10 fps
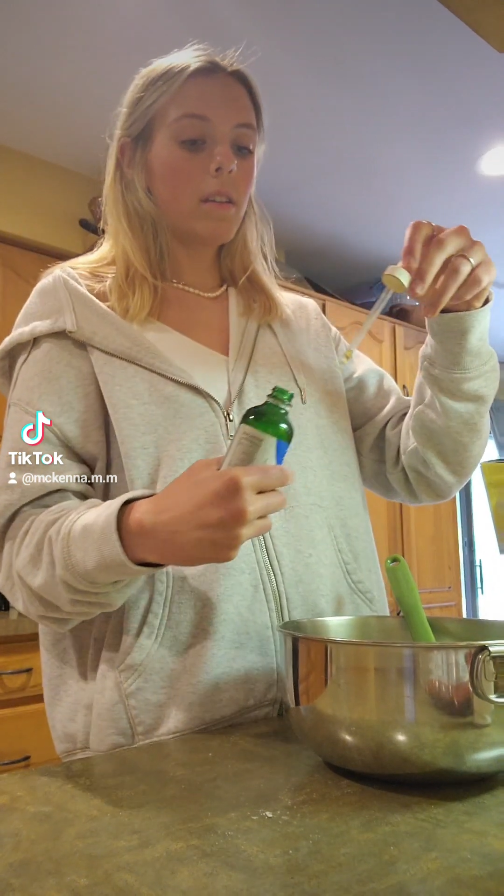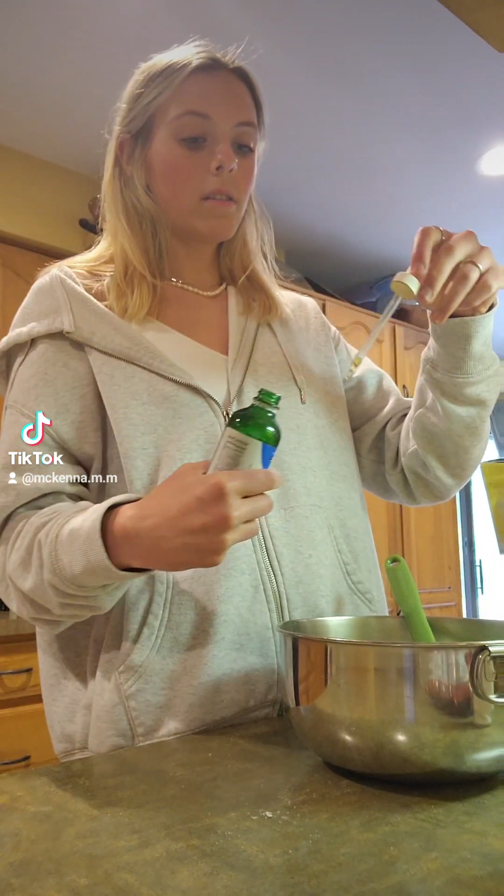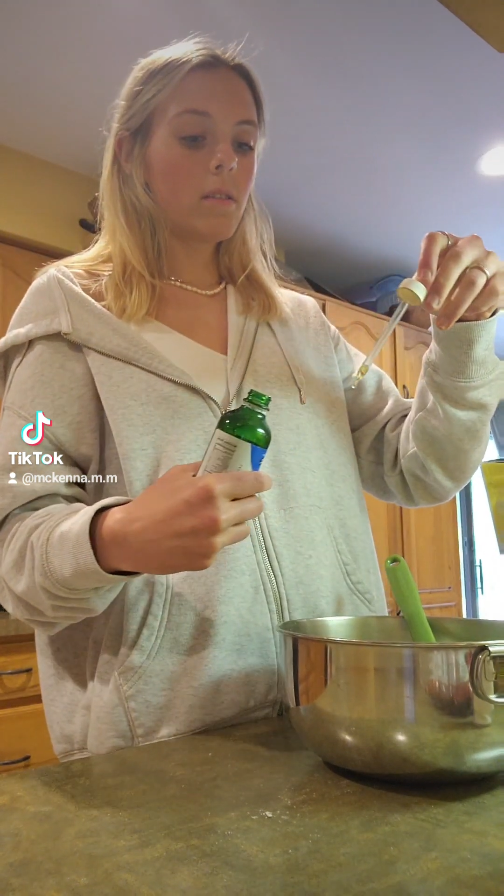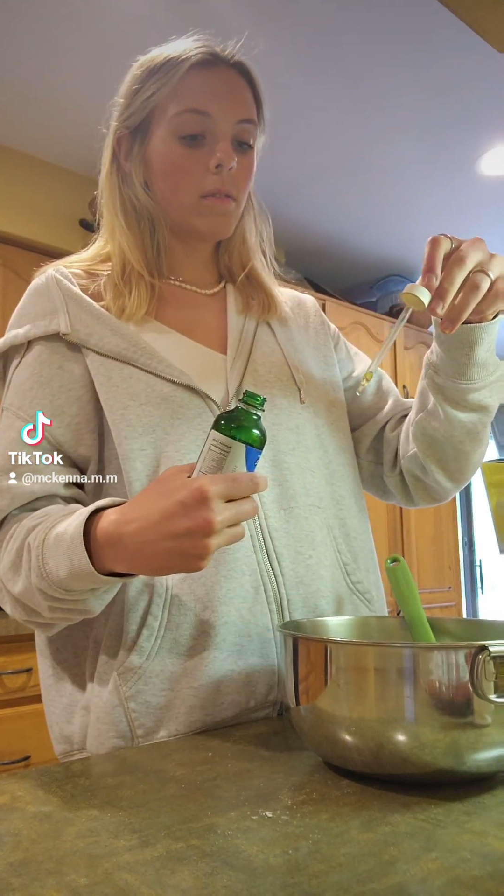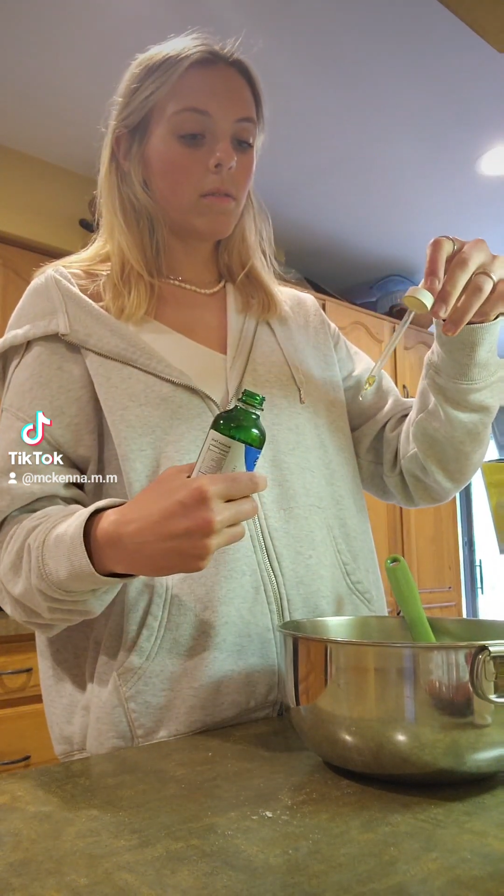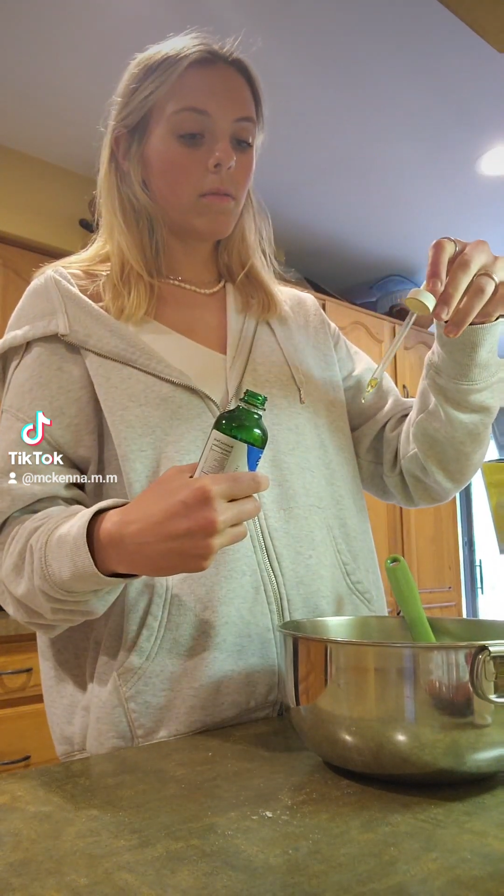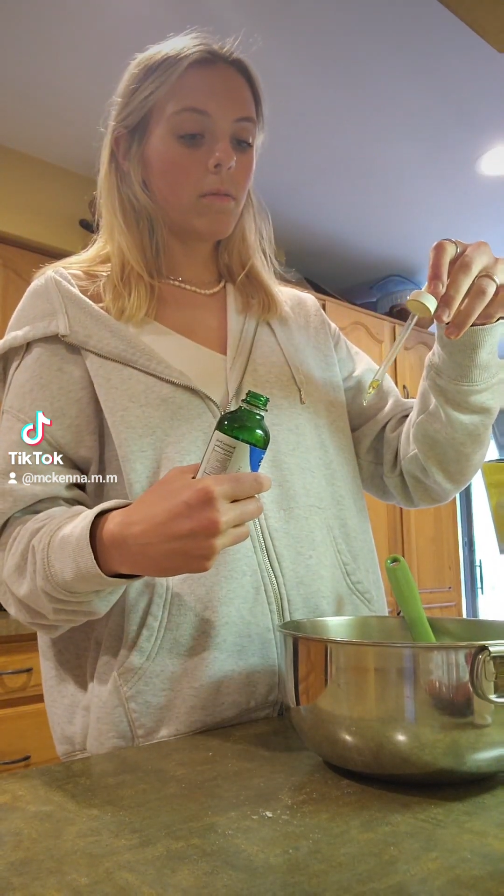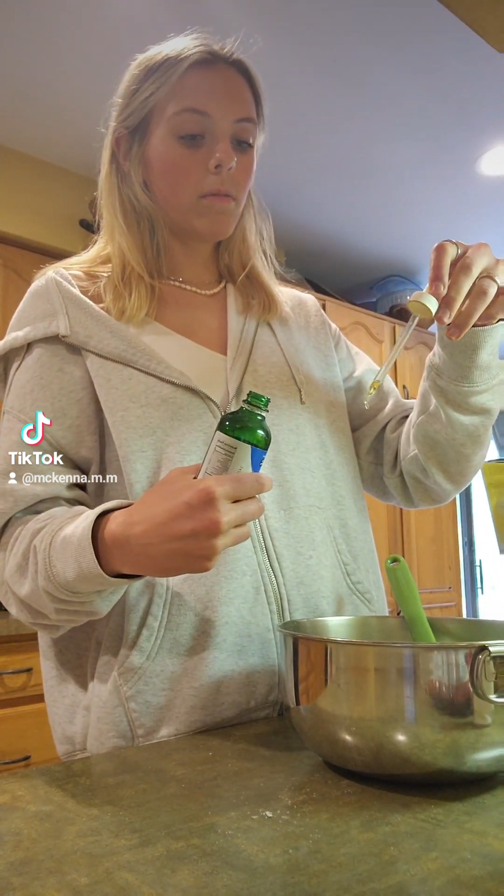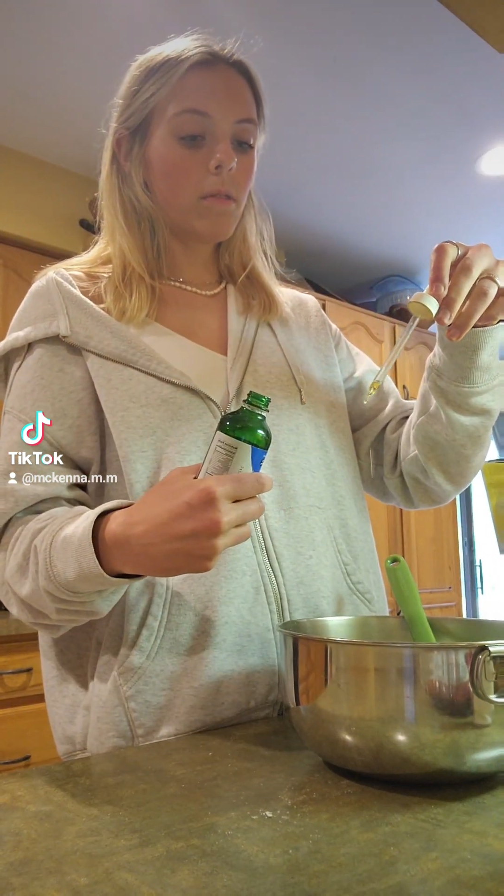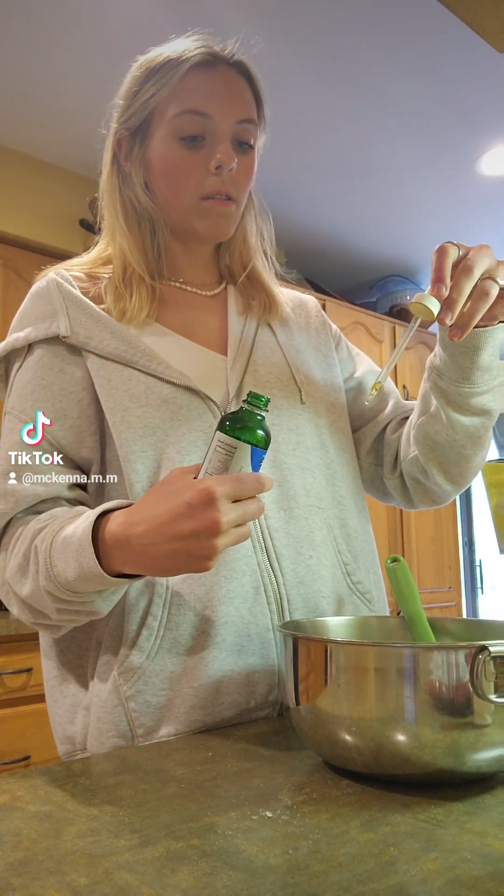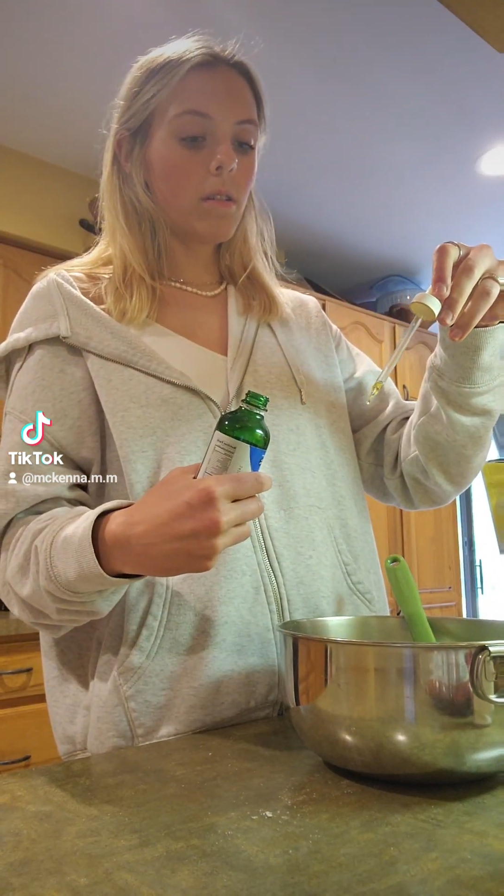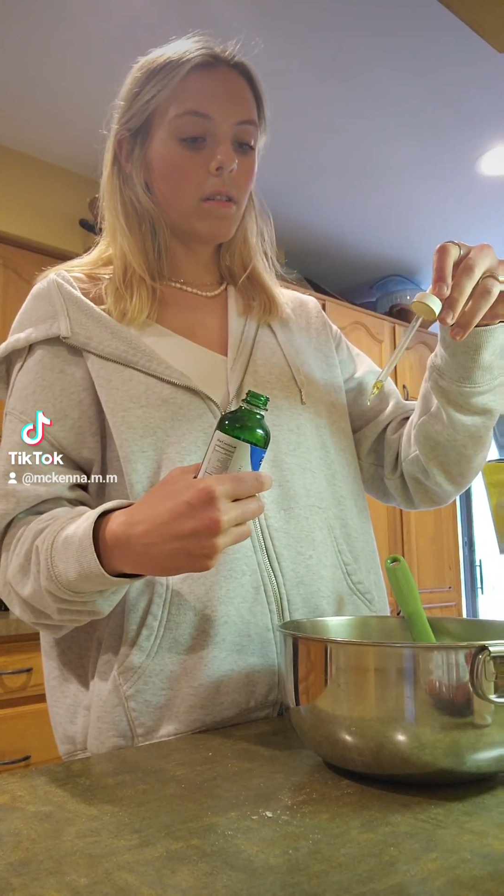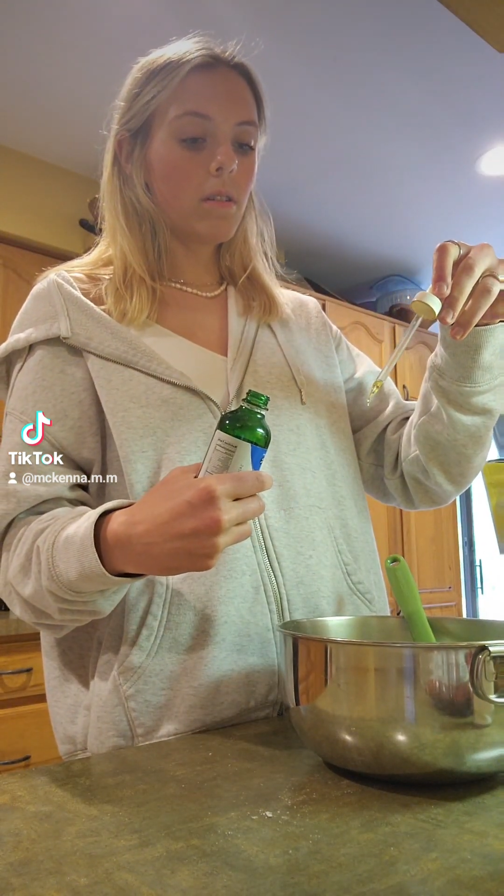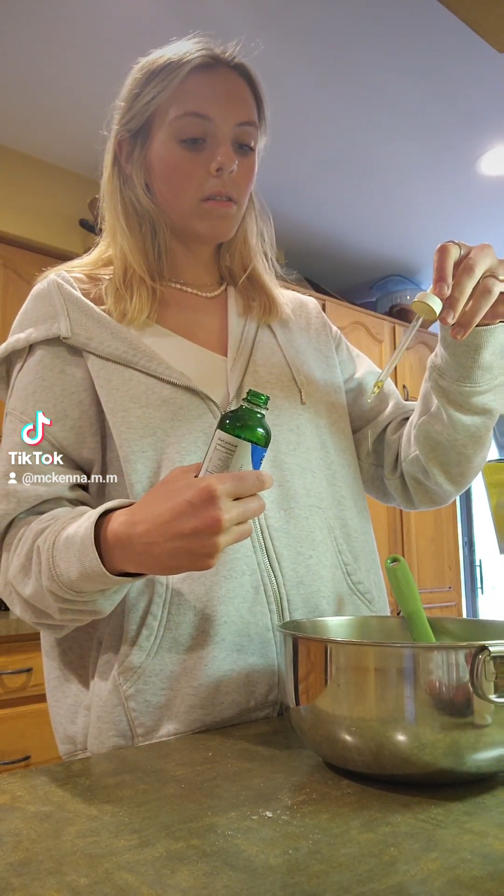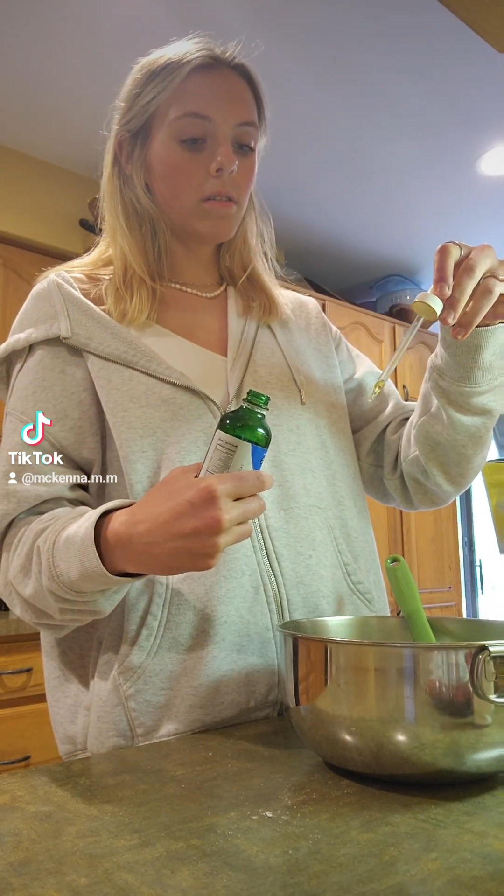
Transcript: So, 1,